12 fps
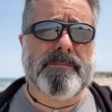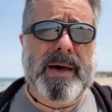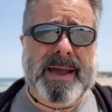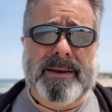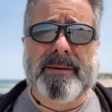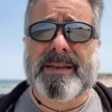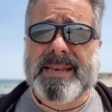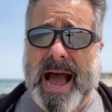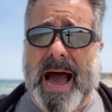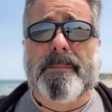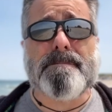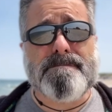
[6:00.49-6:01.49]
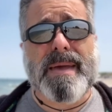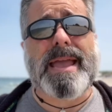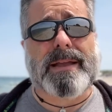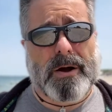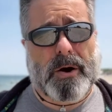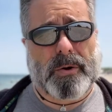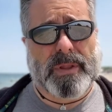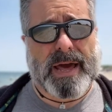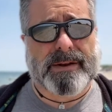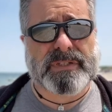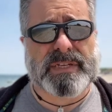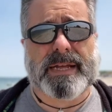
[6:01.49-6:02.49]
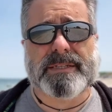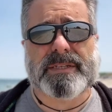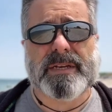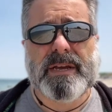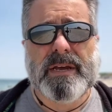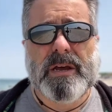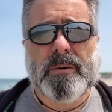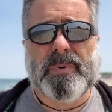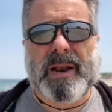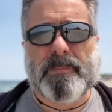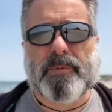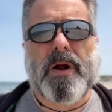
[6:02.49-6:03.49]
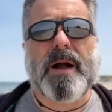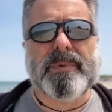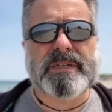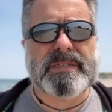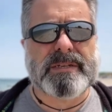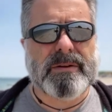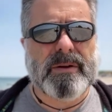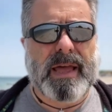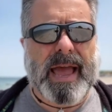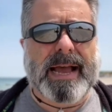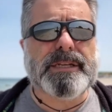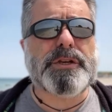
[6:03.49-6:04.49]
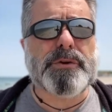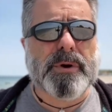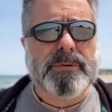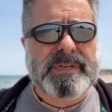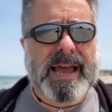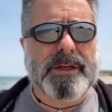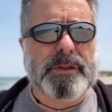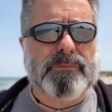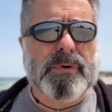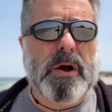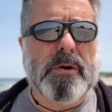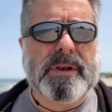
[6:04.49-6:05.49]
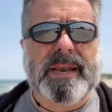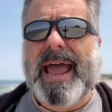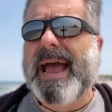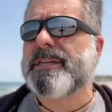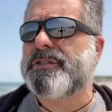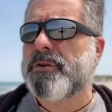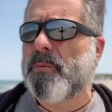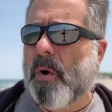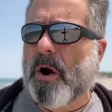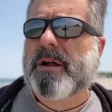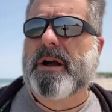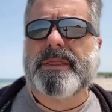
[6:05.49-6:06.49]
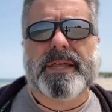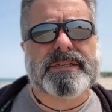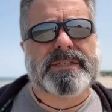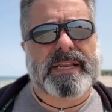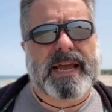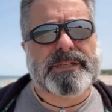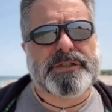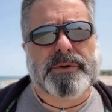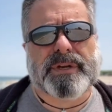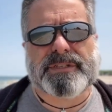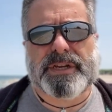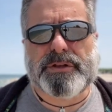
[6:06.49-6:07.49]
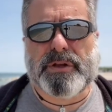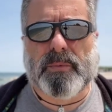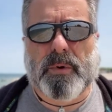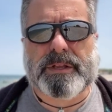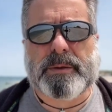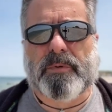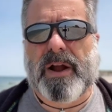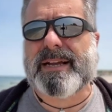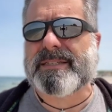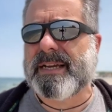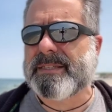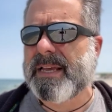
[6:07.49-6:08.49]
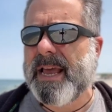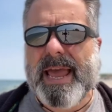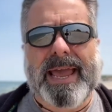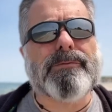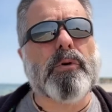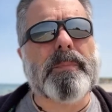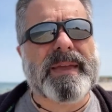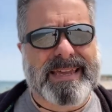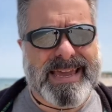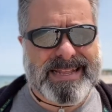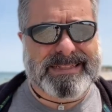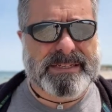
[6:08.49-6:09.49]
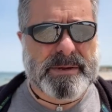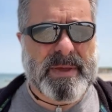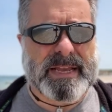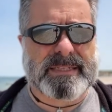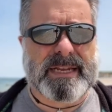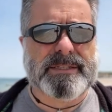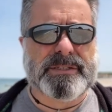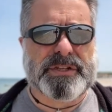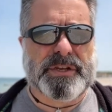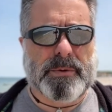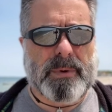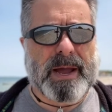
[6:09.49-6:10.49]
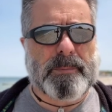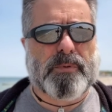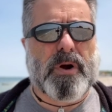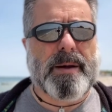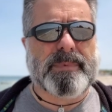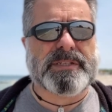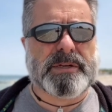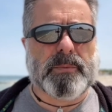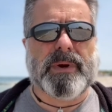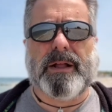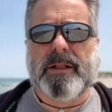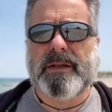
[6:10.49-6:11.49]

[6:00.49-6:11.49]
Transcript: might not make a whole lot of sense. But I promise, as you go down the road and as you work on this and as you continue to work the process, it will begin to make sense to you. I promise it will.